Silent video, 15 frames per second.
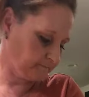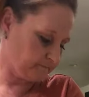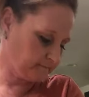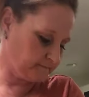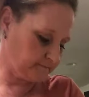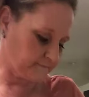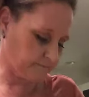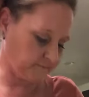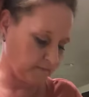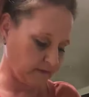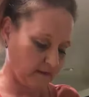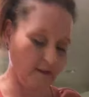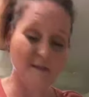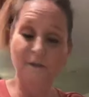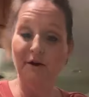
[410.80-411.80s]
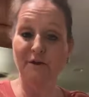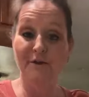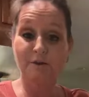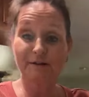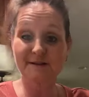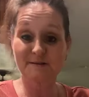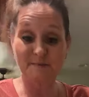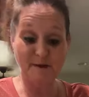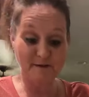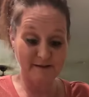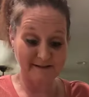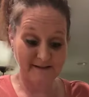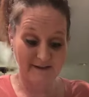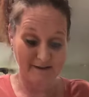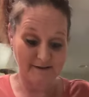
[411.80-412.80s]
Oh, you can smell
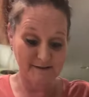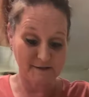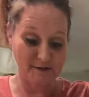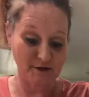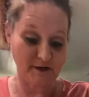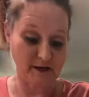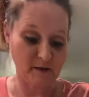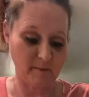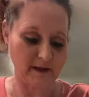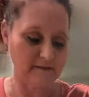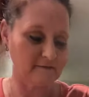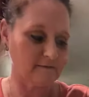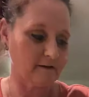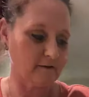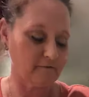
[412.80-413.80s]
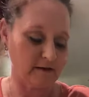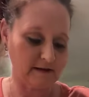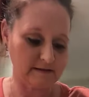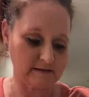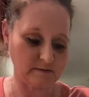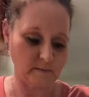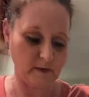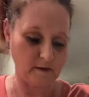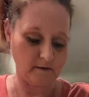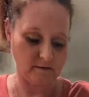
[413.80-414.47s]
these onions cooking up. I love that smell.